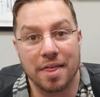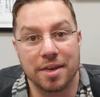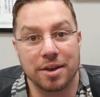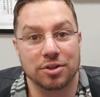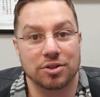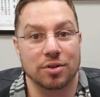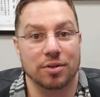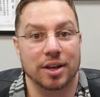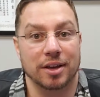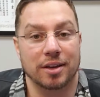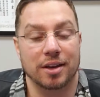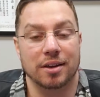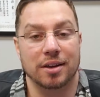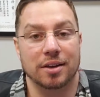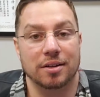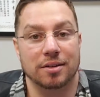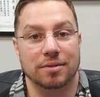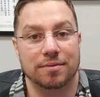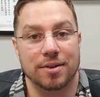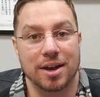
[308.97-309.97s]
they just don't like get
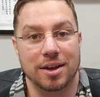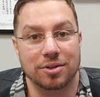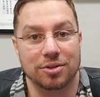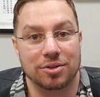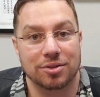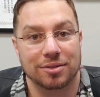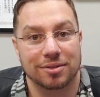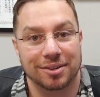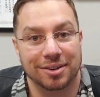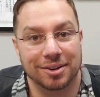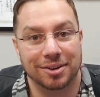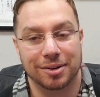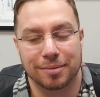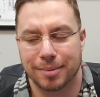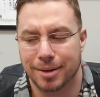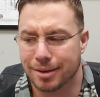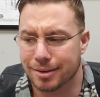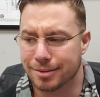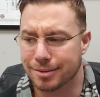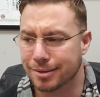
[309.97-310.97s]
hit in the face. You know,
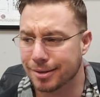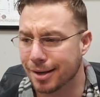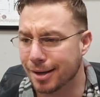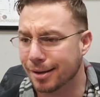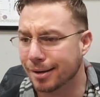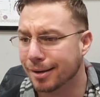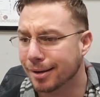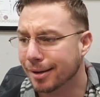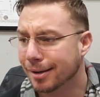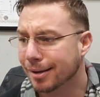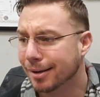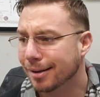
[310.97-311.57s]
imagine that.